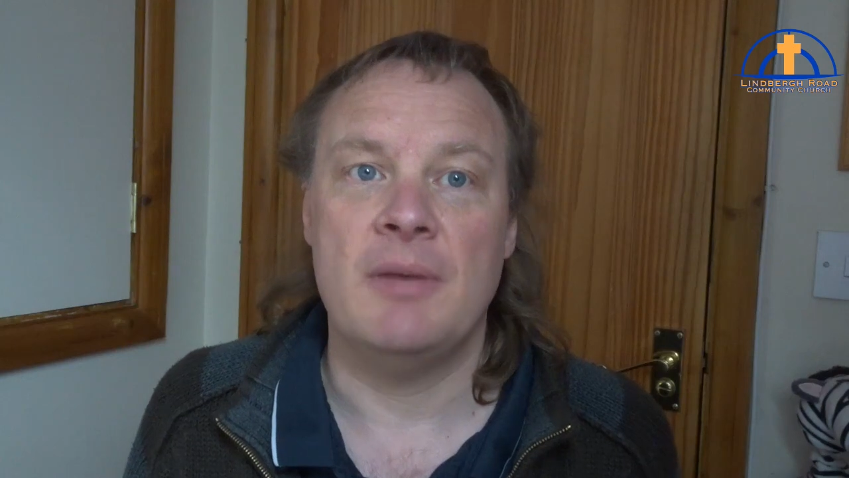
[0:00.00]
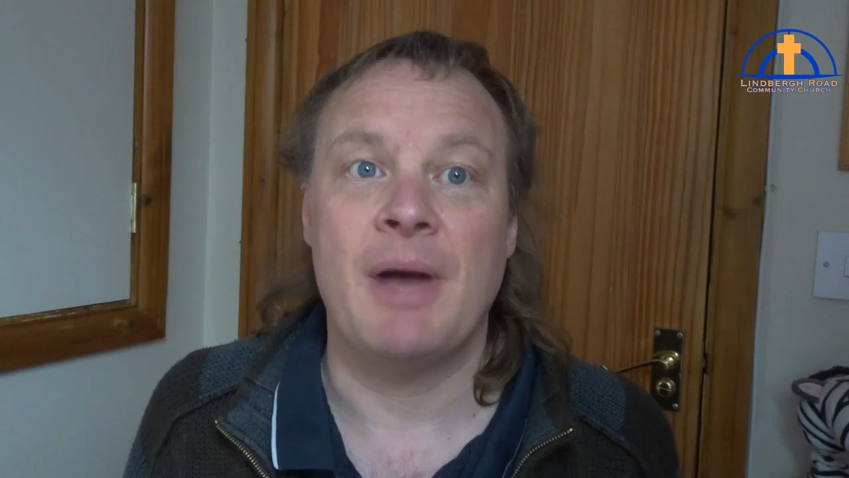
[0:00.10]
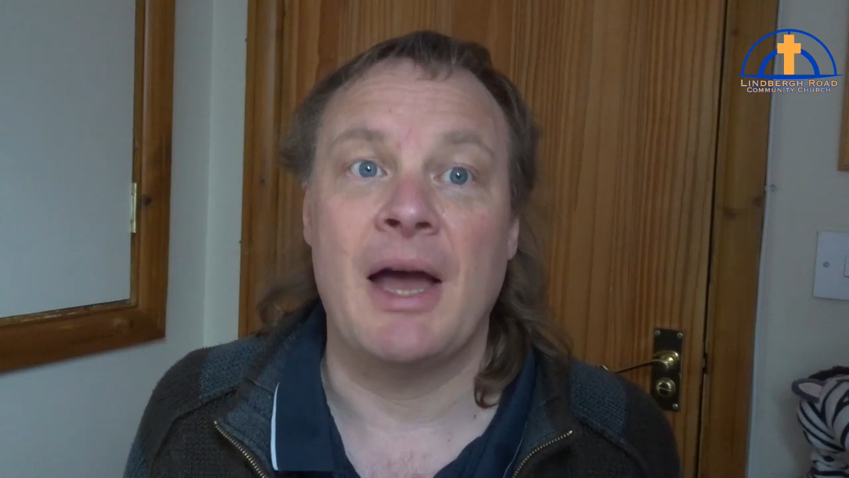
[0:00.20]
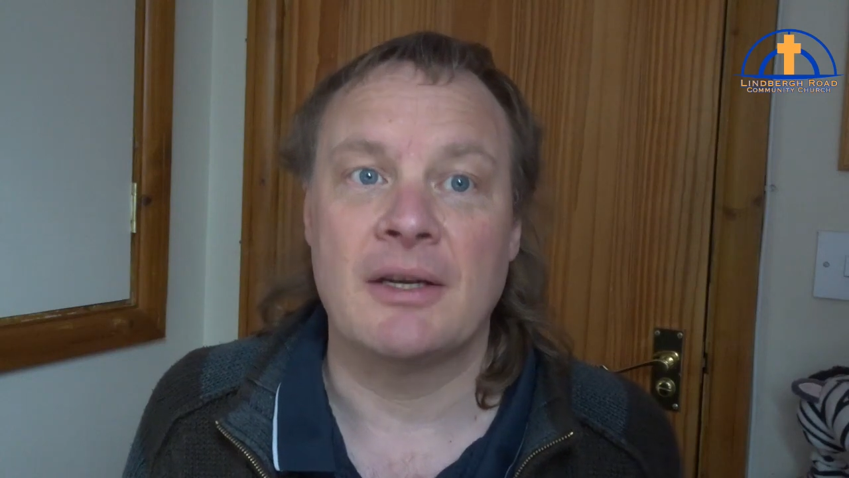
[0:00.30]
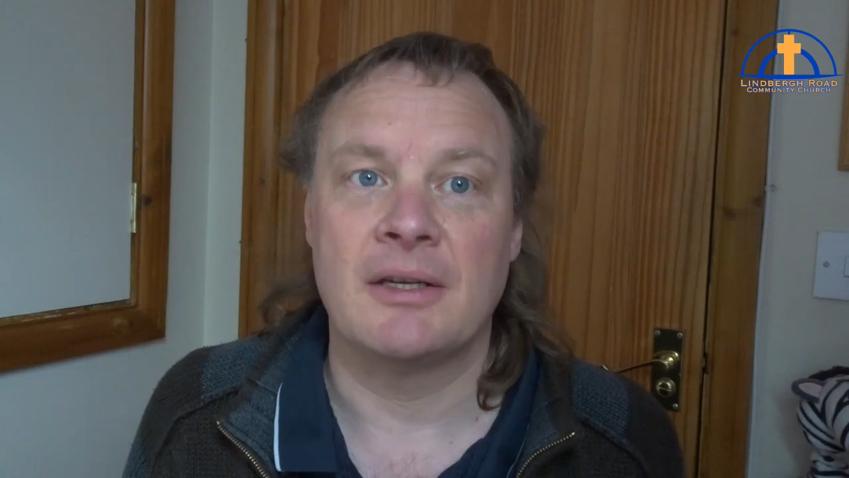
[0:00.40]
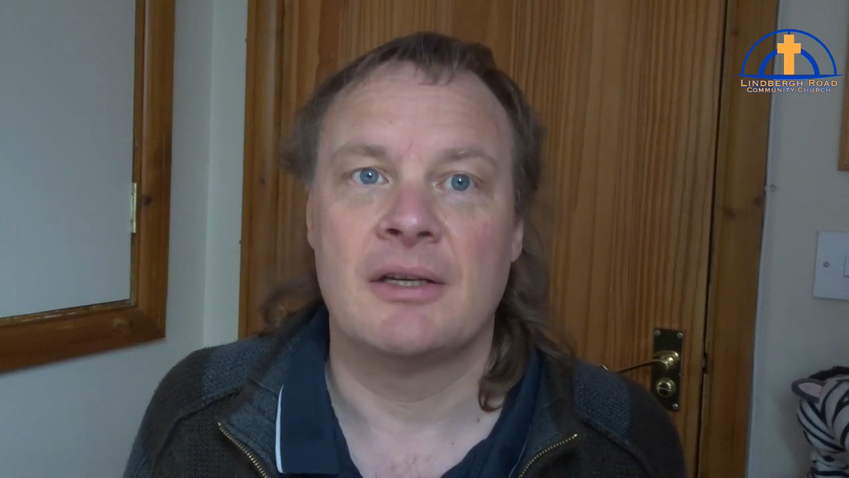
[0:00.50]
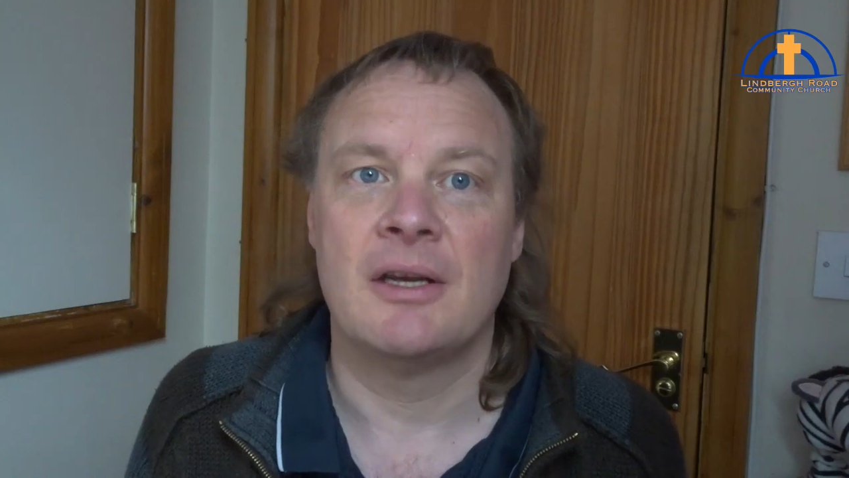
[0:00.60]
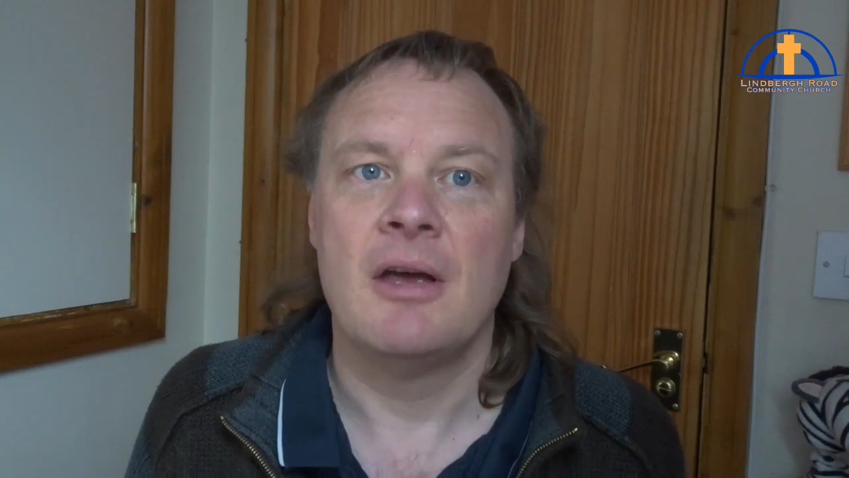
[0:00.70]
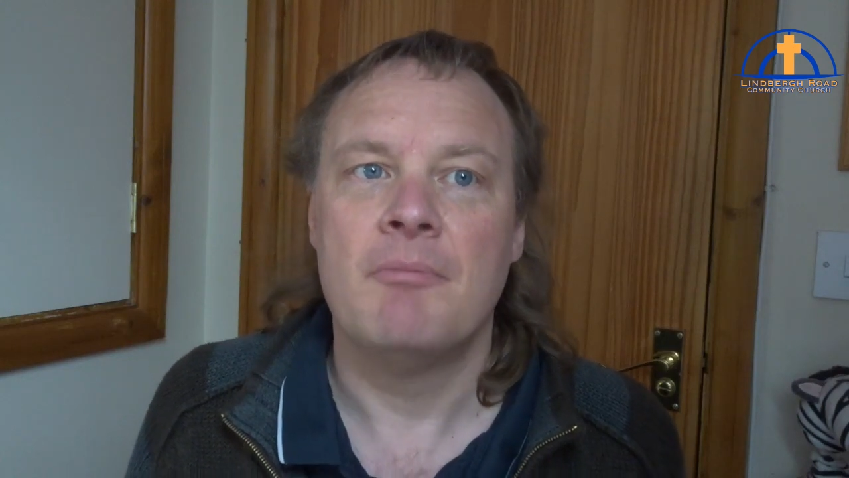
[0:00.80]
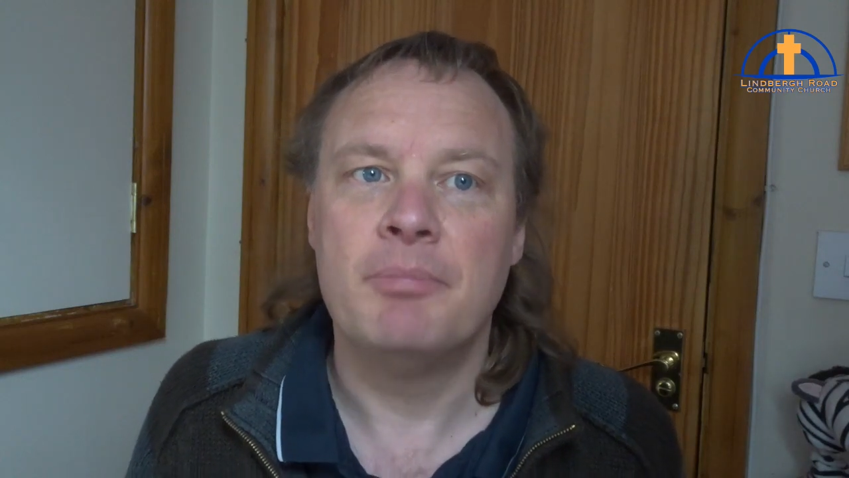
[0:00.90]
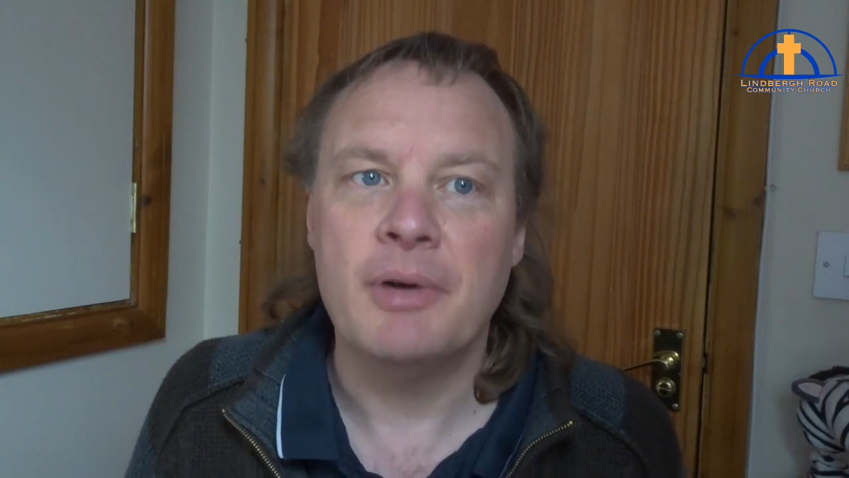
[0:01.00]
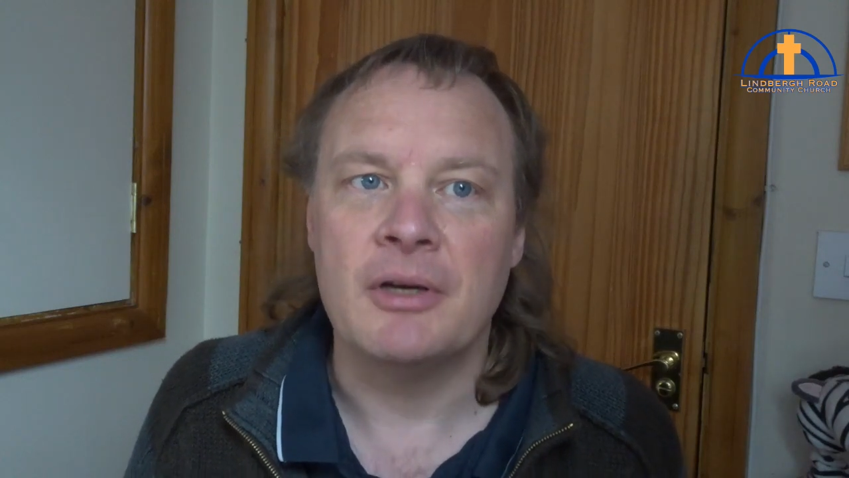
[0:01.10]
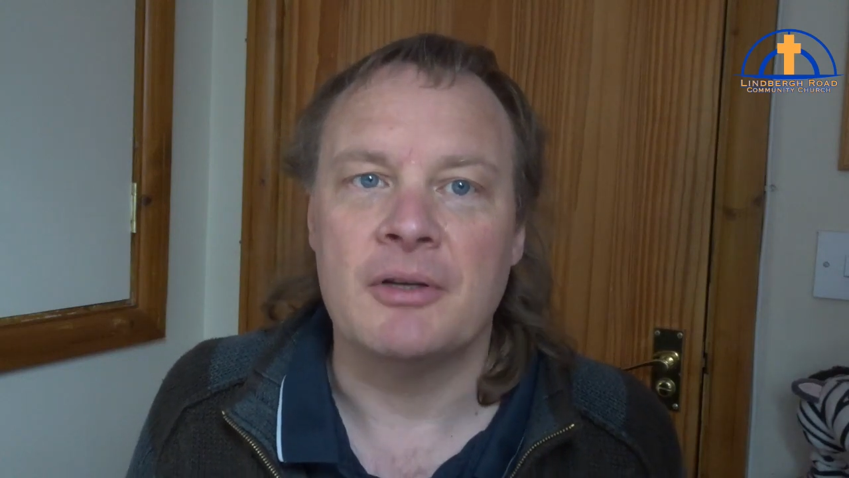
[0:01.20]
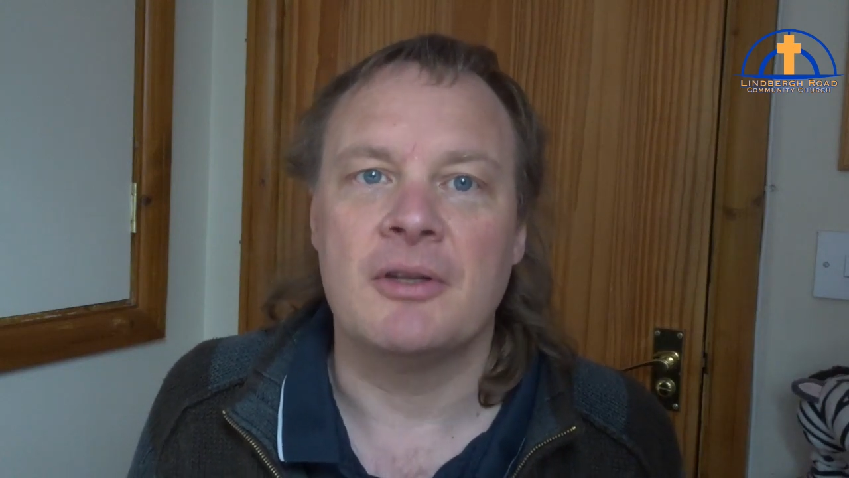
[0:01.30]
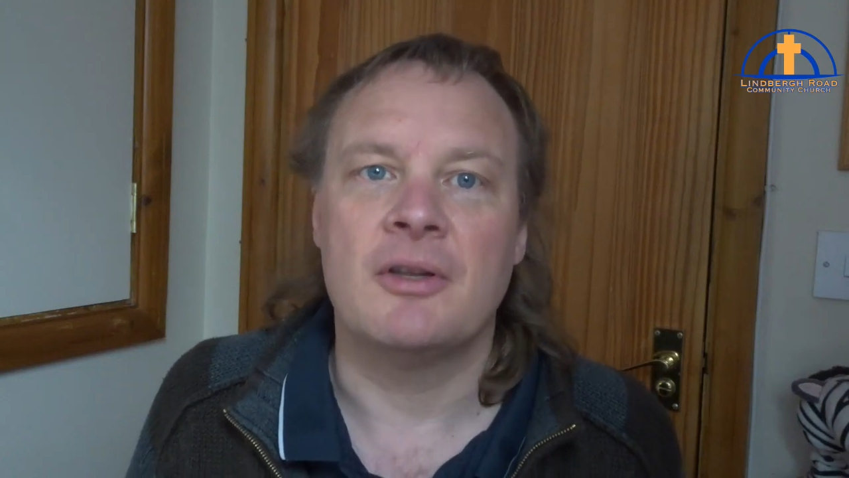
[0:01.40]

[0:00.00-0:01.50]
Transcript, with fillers: bad, but